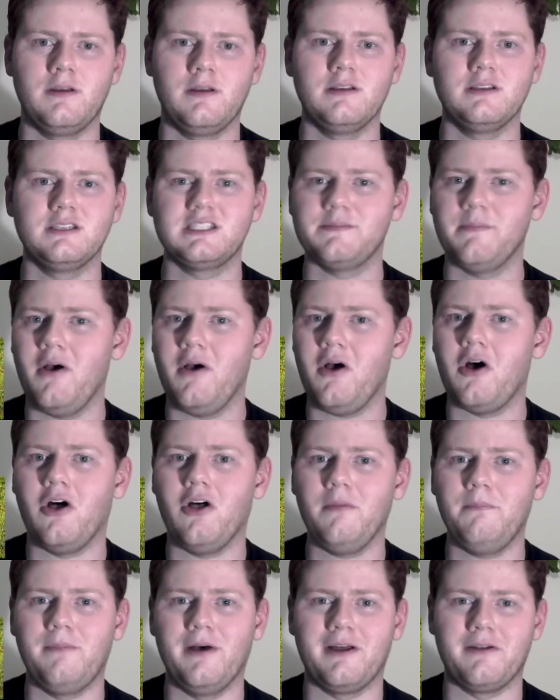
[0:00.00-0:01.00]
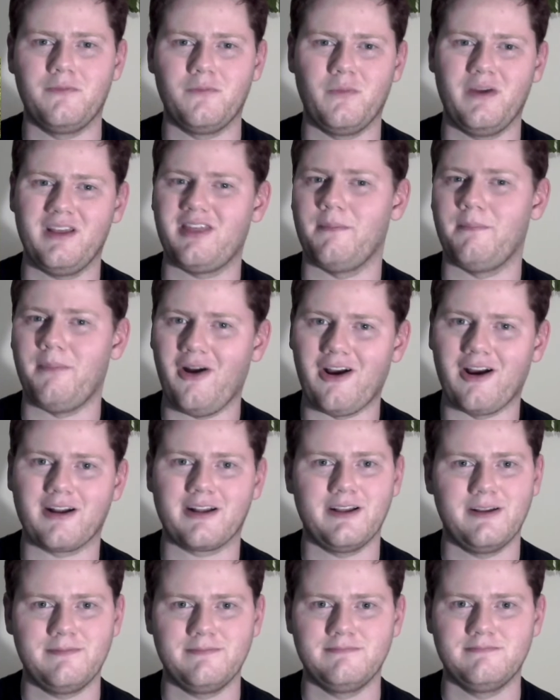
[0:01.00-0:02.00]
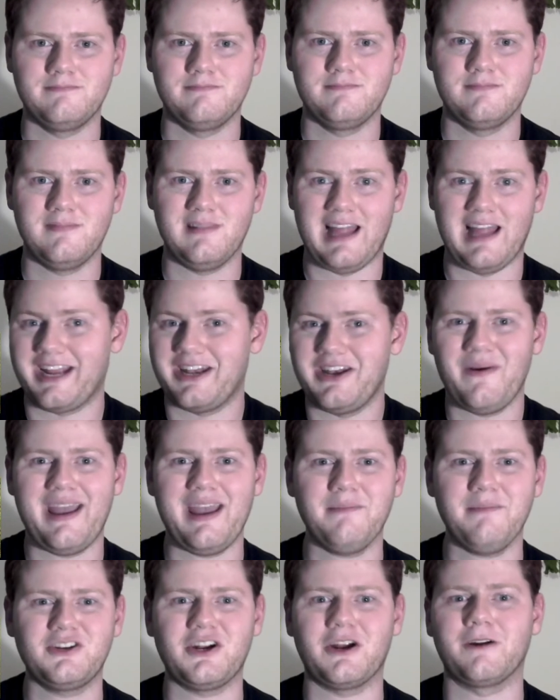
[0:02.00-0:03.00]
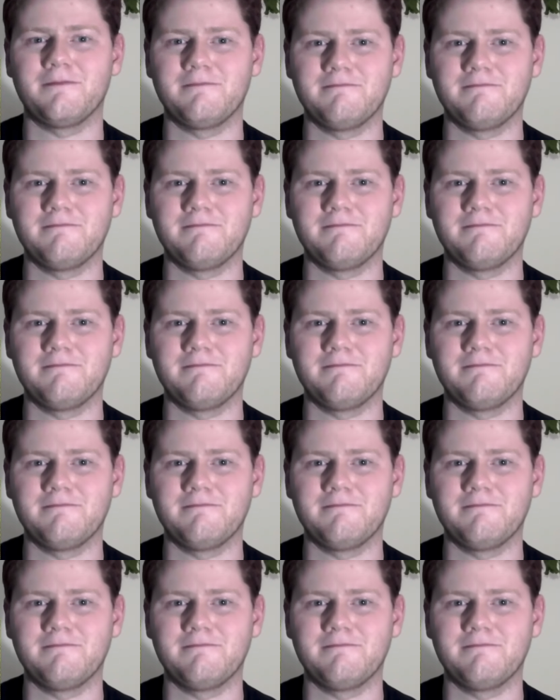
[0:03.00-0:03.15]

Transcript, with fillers: Small, but with a bark. Like New Hampshire.